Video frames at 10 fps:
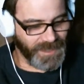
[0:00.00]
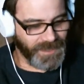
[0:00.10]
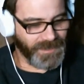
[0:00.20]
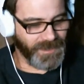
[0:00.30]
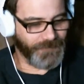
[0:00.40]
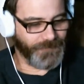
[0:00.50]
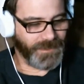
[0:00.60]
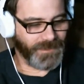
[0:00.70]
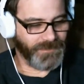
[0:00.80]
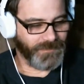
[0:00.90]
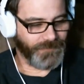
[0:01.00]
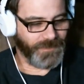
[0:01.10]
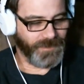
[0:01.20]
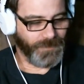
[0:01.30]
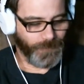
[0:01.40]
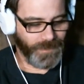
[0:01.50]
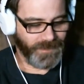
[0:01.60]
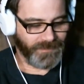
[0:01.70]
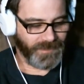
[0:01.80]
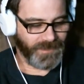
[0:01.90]
Now, if I could just find a way
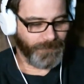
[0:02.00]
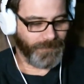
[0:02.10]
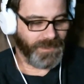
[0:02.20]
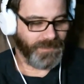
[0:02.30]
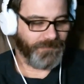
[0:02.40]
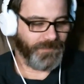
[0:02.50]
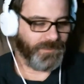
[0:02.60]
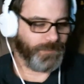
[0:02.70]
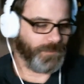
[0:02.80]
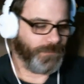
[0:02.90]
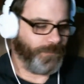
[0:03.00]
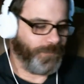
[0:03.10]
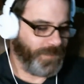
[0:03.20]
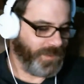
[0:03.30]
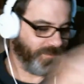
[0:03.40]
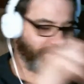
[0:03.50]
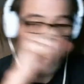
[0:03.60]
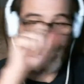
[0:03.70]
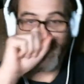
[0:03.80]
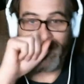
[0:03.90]
to get my Facebook page
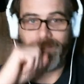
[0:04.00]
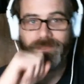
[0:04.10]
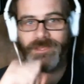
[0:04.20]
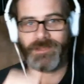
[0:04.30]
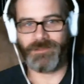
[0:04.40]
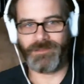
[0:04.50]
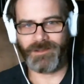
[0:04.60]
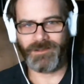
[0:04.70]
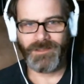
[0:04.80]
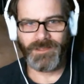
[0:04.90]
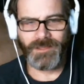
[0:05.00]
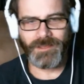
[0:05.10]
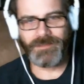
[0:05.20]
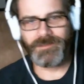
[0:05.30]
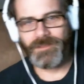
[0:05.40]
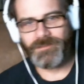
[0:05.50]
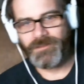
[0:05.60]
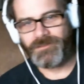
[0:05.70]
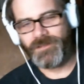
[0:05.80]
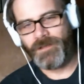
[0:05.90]
on link on there,
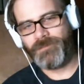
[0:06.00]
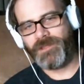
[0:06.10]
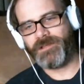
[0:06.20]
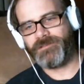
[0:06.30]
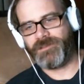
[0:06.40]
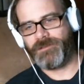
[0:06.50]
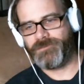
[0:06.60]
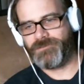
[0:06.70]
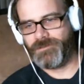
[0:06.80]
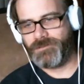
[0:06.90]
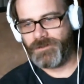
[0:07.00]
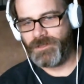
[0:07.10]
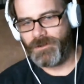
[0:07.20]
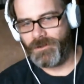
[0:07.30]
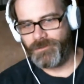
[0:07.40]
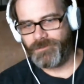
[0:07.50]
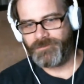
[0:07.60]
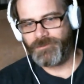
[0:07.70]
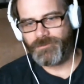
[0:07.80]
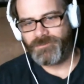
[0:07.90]
it's I'm like I said, I'm still learning all this
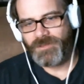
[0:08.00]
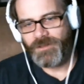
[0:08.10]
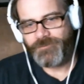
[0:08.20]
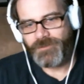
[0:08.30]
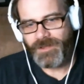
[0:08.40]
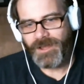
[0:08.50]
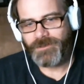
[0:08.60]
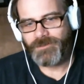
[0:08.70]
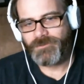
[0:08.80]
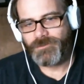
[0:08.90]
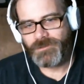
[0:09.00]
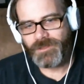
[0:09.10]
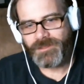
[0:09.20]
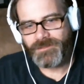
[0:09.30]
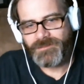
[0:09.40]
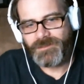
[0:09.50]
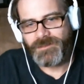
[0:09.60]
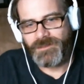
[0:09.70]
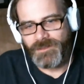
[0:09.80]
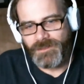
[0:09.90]
new stuff on how to do links and
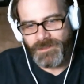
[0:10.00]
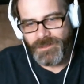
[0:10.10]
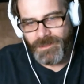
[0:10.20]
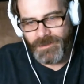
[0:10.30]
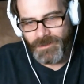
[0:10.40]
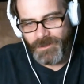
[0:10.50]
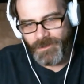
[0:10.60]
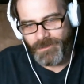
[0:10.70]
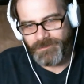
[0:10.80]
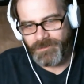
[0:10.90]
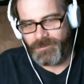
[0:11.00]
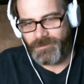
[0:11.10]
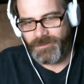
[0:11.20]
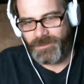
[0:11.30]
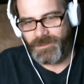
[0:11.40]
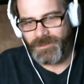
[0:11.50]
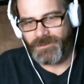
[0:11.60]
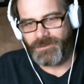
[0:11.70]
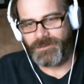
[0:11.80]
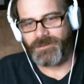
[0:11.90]
all this other thing.
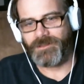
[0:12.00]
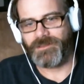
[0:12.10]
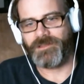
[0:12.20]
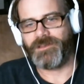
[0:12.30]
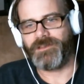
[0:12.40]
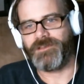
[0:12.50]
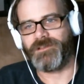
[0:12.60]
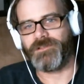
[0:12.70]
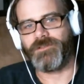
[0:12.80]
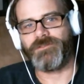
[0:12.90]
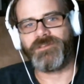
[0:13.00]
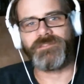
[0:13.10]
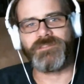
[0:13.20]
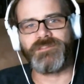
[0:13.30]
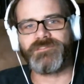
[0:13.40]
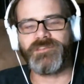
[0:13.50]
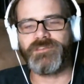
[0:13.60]
And close out this.